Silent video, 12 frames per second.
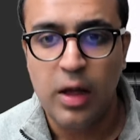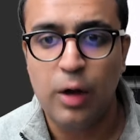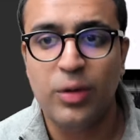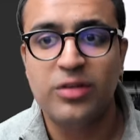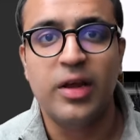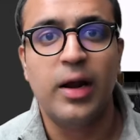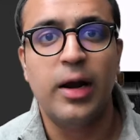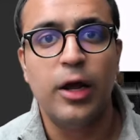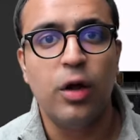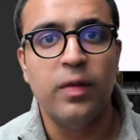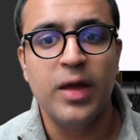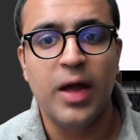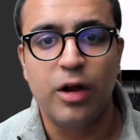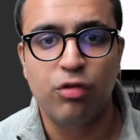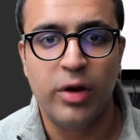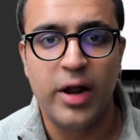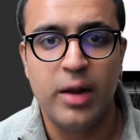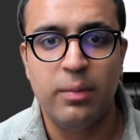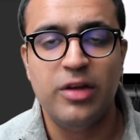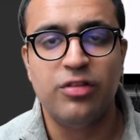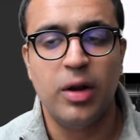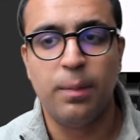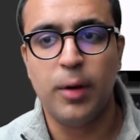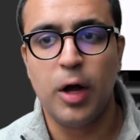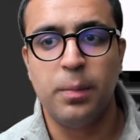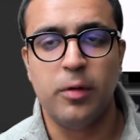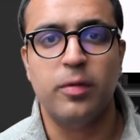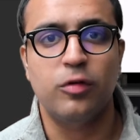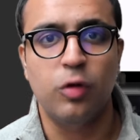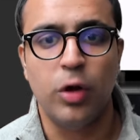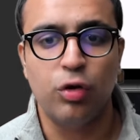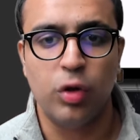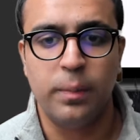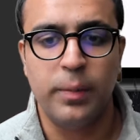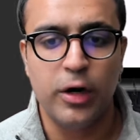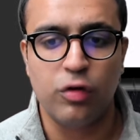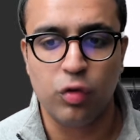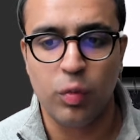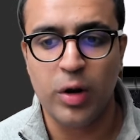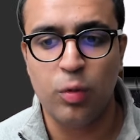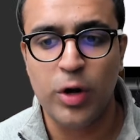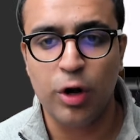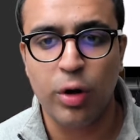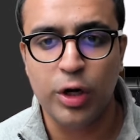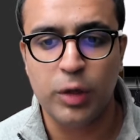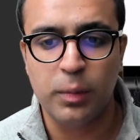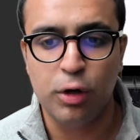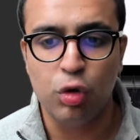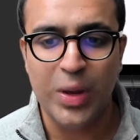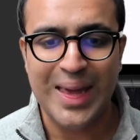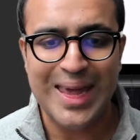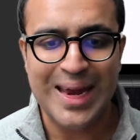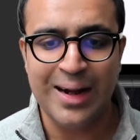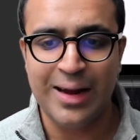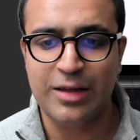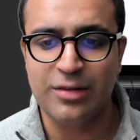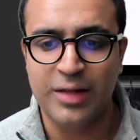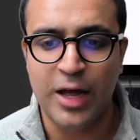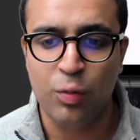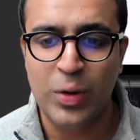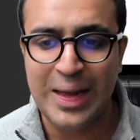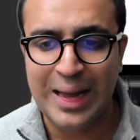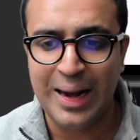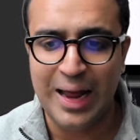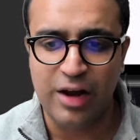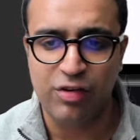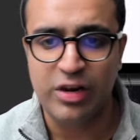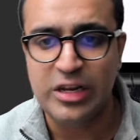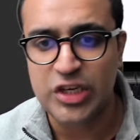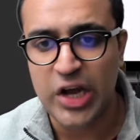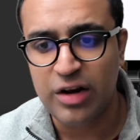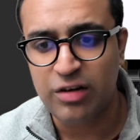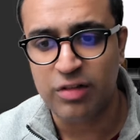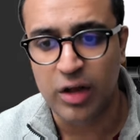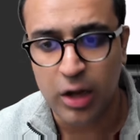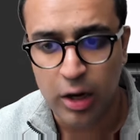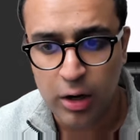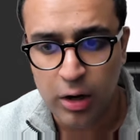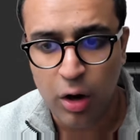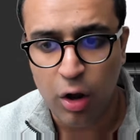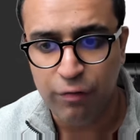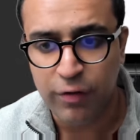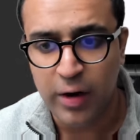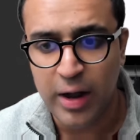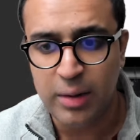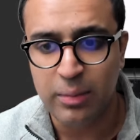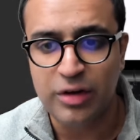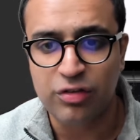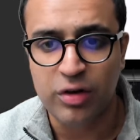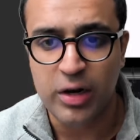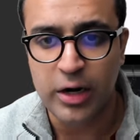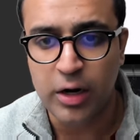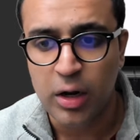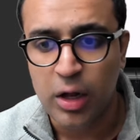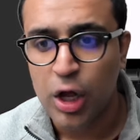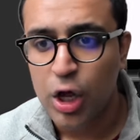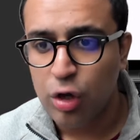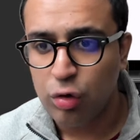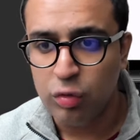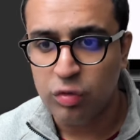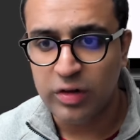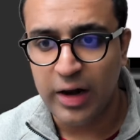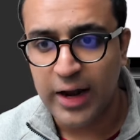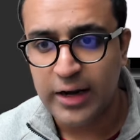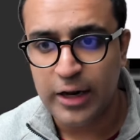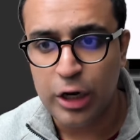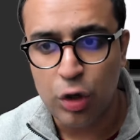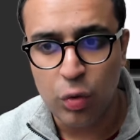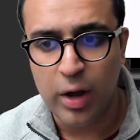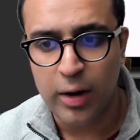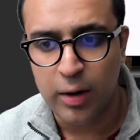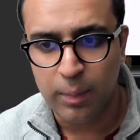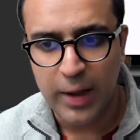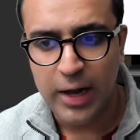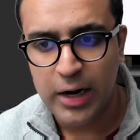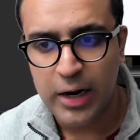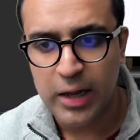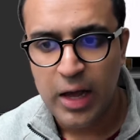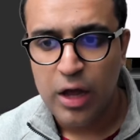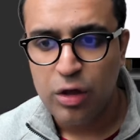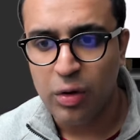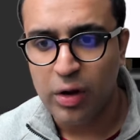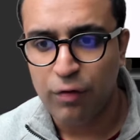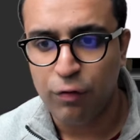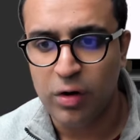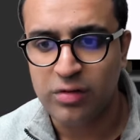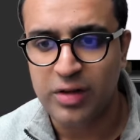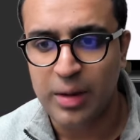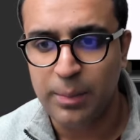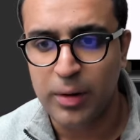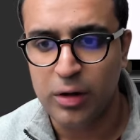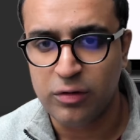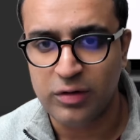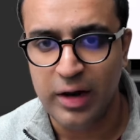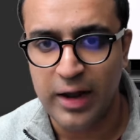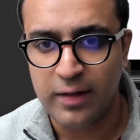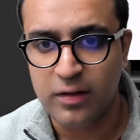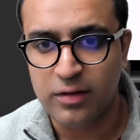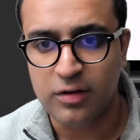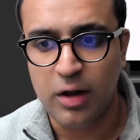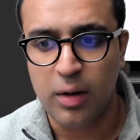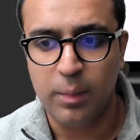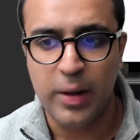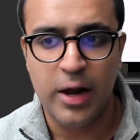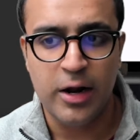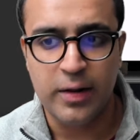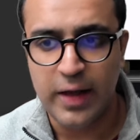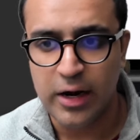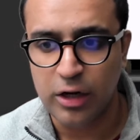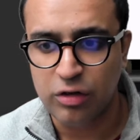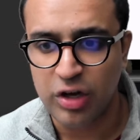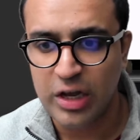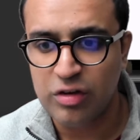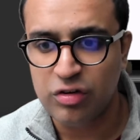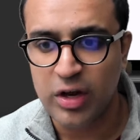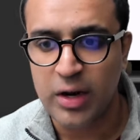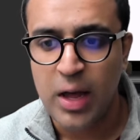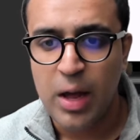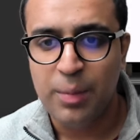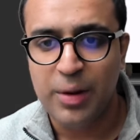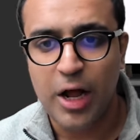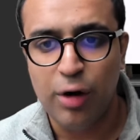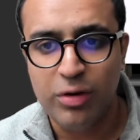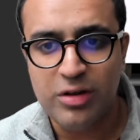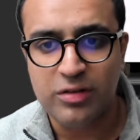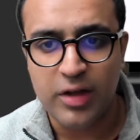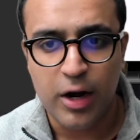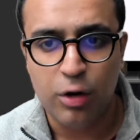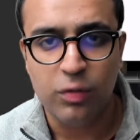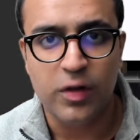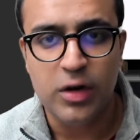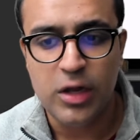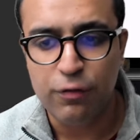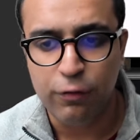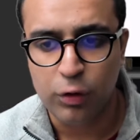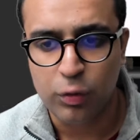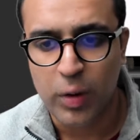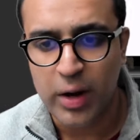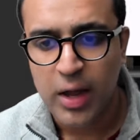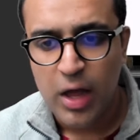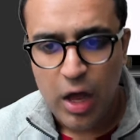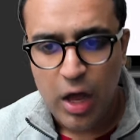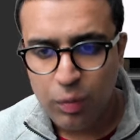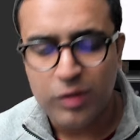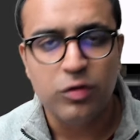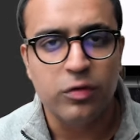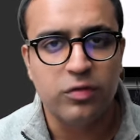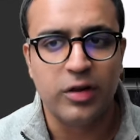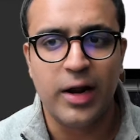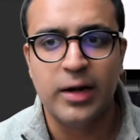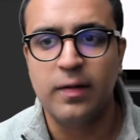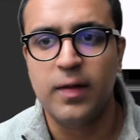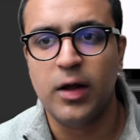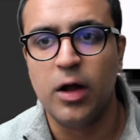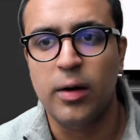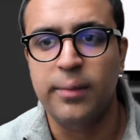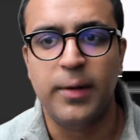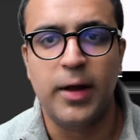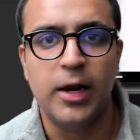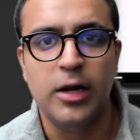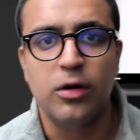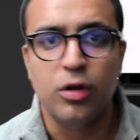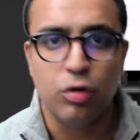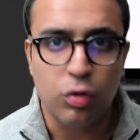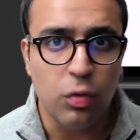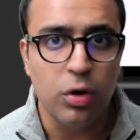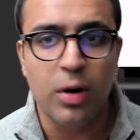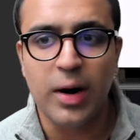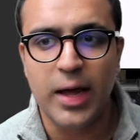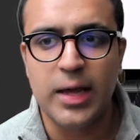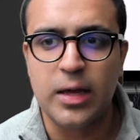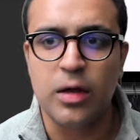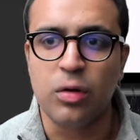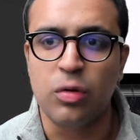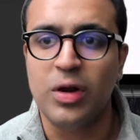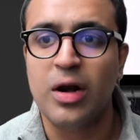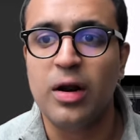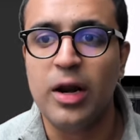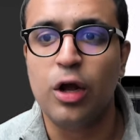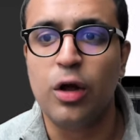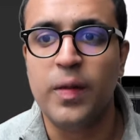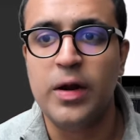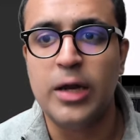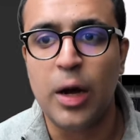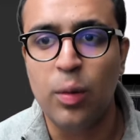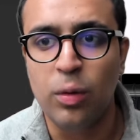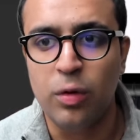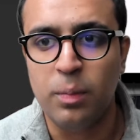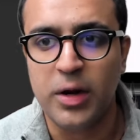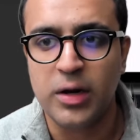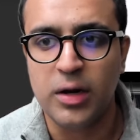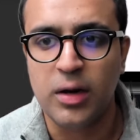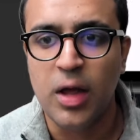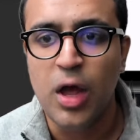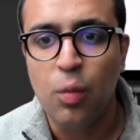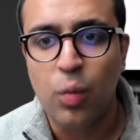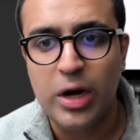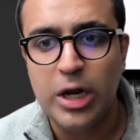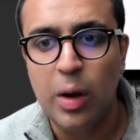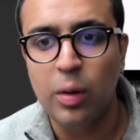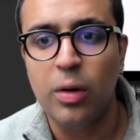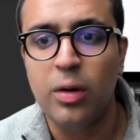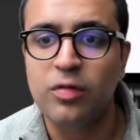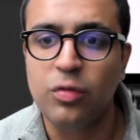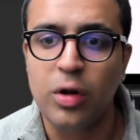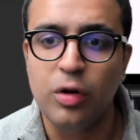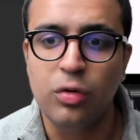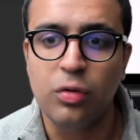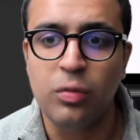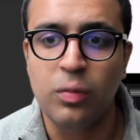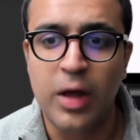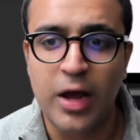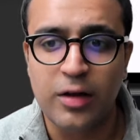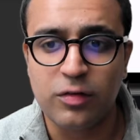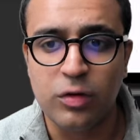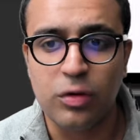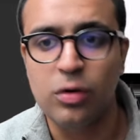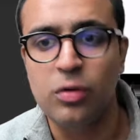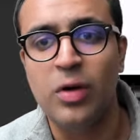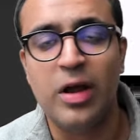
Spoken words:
and once I click on the actual animation, a pop-up is going to appear. So what we're going to be doing here is that we can actually change the color of our animation here to select a new color palette. You can, for example, select this color palette, that'll change it, but I'll reset it to the default one. And once you've selected the color palette to your liking, you can click on the download button. What download is going to ask you to do